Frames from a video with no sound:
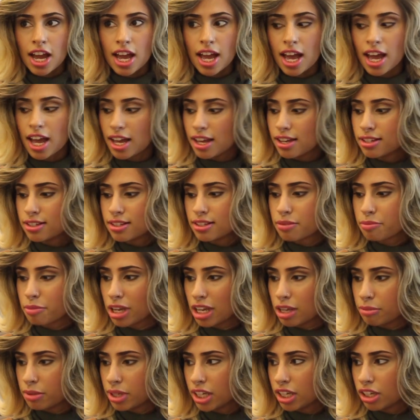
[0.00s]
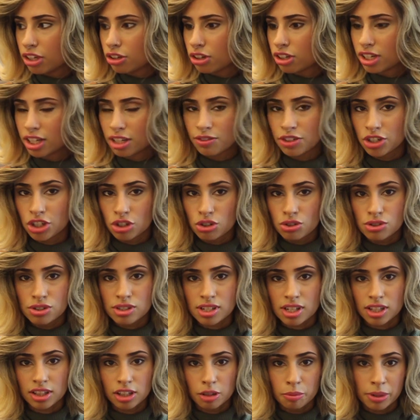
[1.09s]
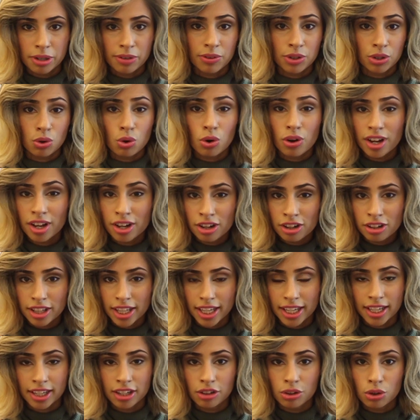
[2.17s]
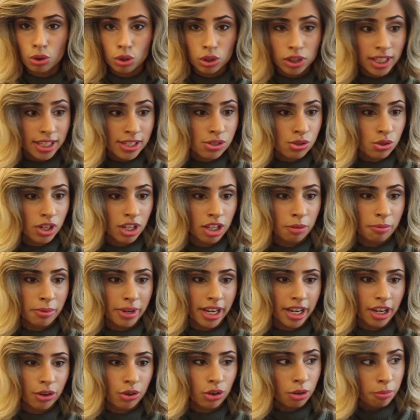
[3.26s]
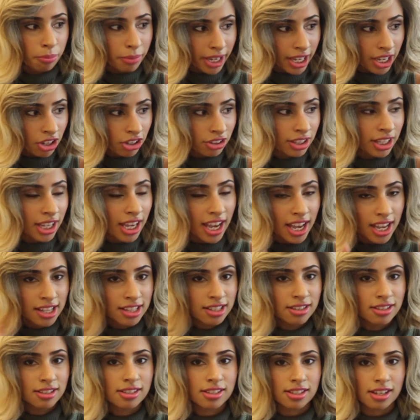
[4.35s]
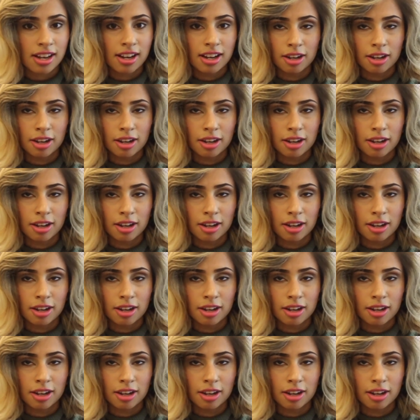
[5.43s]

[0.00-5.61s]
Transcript: And maybe you could even use a little bit of an oil, like Gold Lust oil by Oribe on the ends.